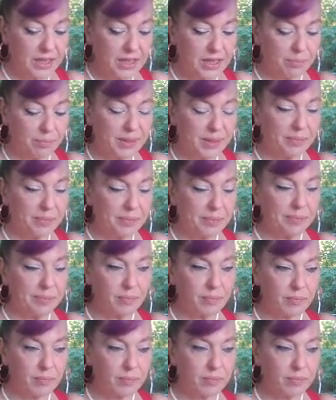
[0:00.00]
Gems,
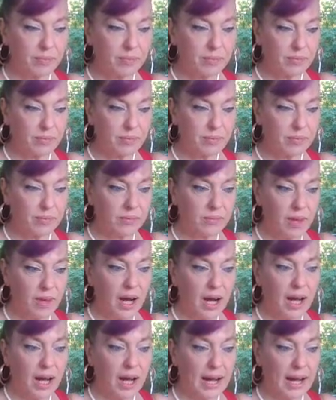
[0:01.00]

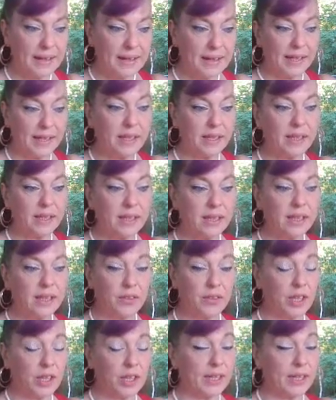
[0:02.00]
I think
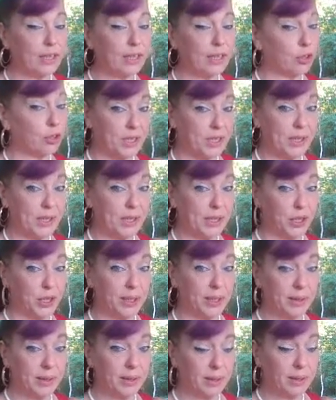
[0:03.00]
if you're getting
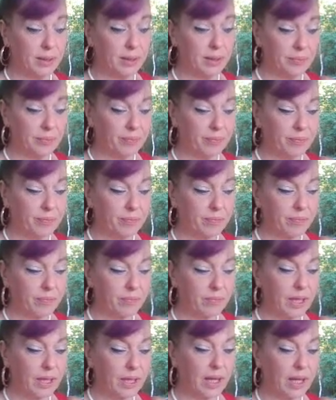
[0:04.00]
strategic
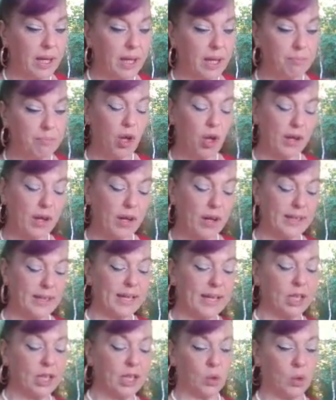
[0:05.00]
and
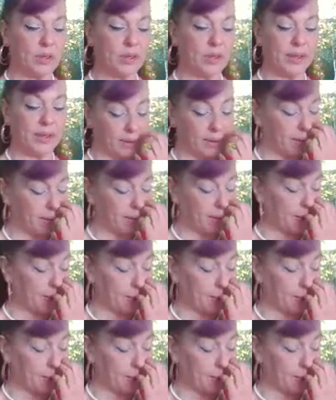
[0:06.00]
plotting and coursing